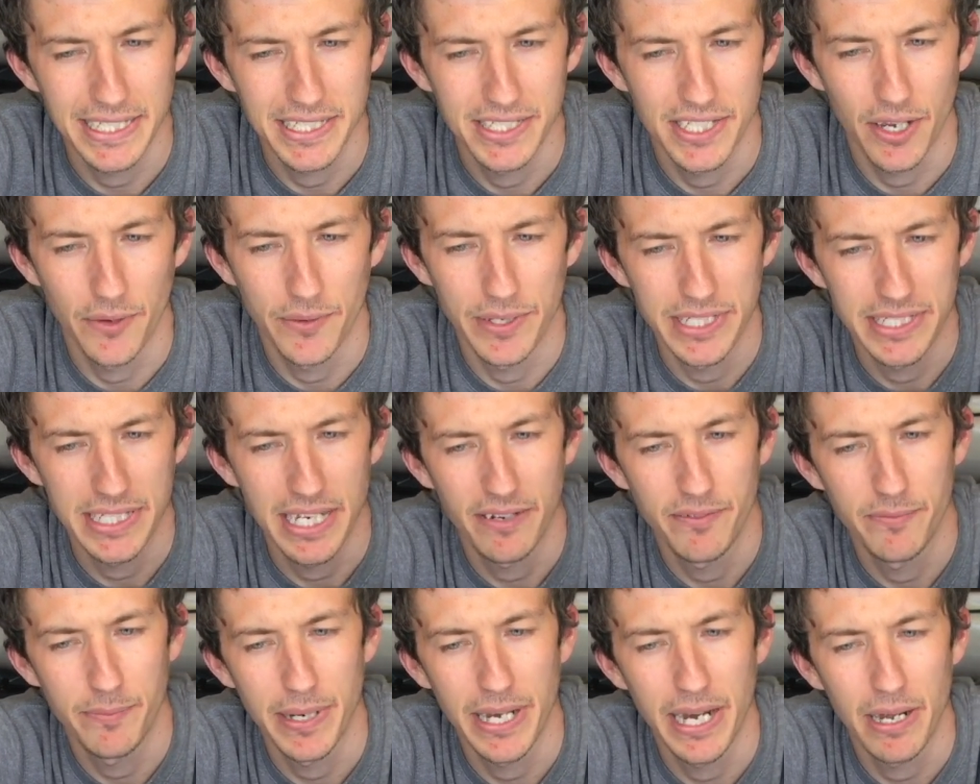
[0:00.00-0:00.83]
So instead
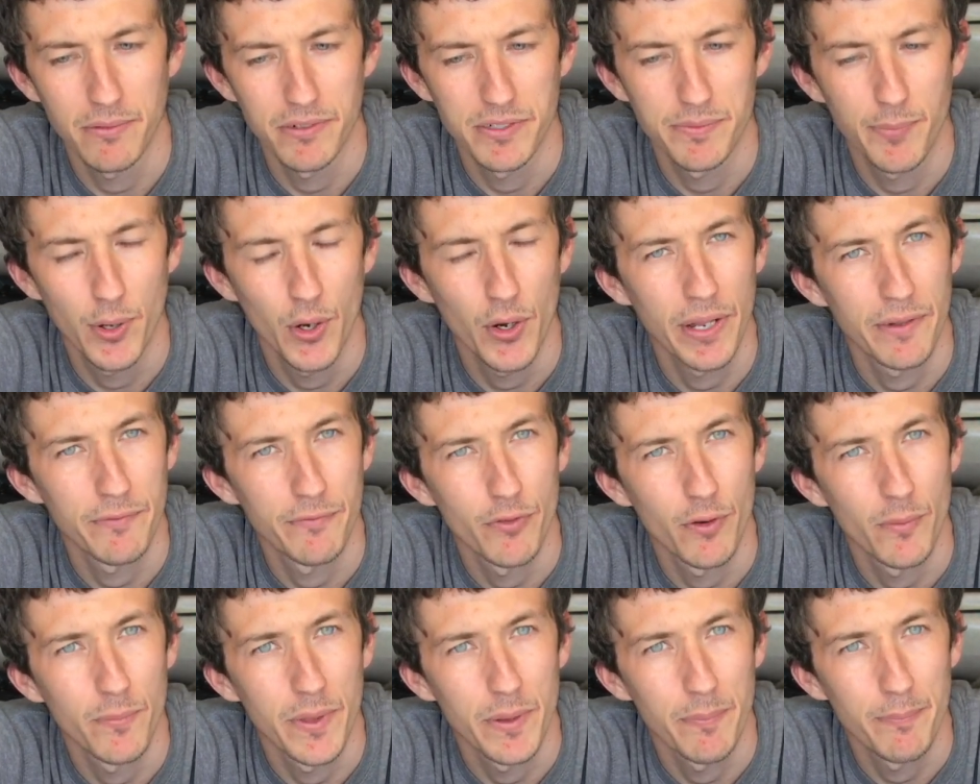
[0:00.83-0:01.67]
of being able to pull it
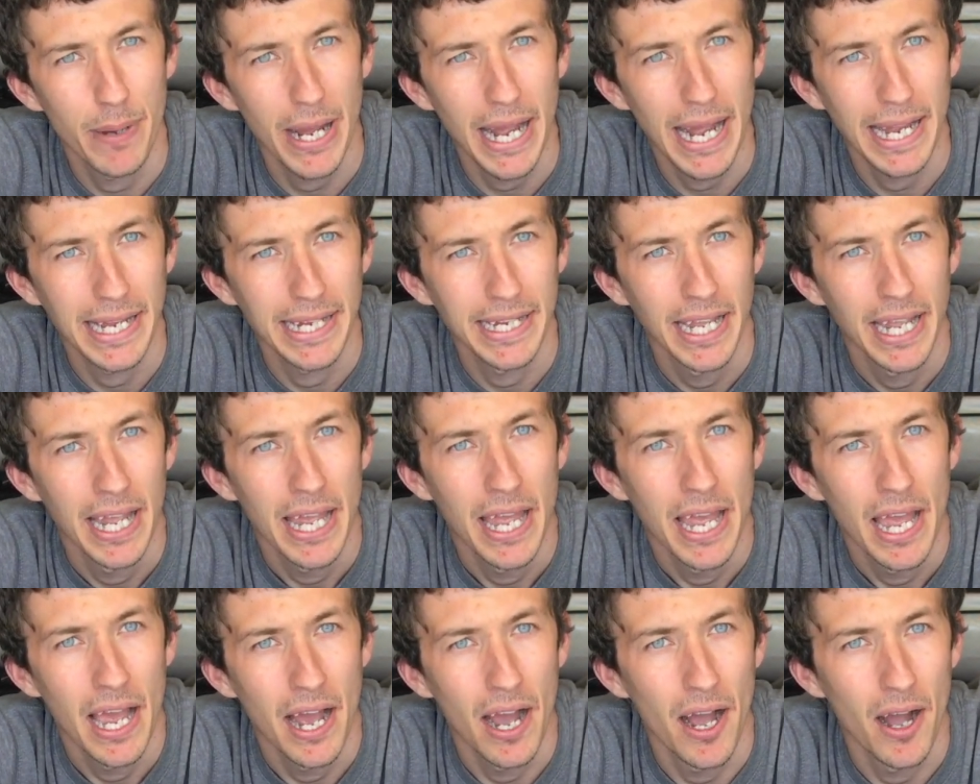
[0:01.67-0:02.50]
from the back,
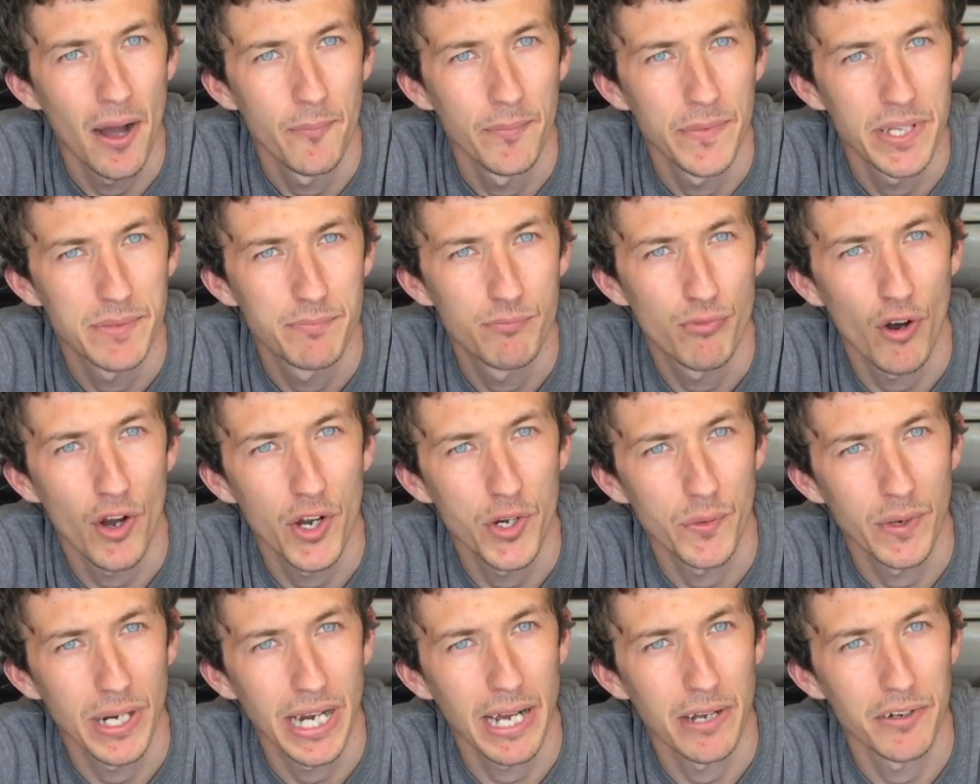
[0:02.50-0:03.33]
this
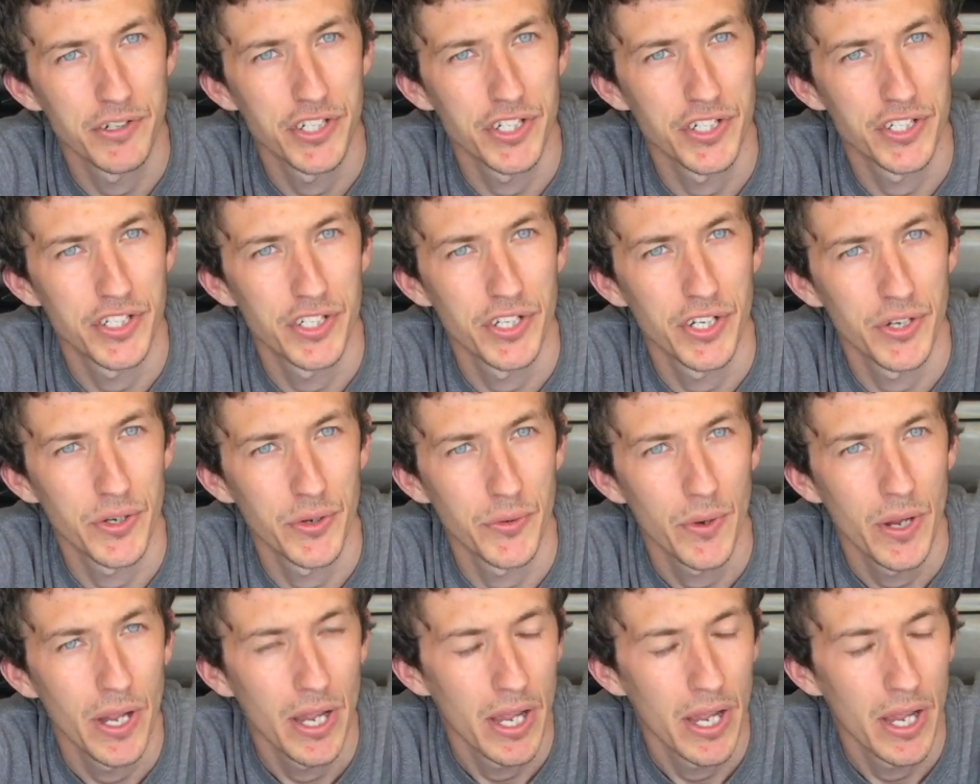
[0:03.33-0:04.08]
bridle allows you to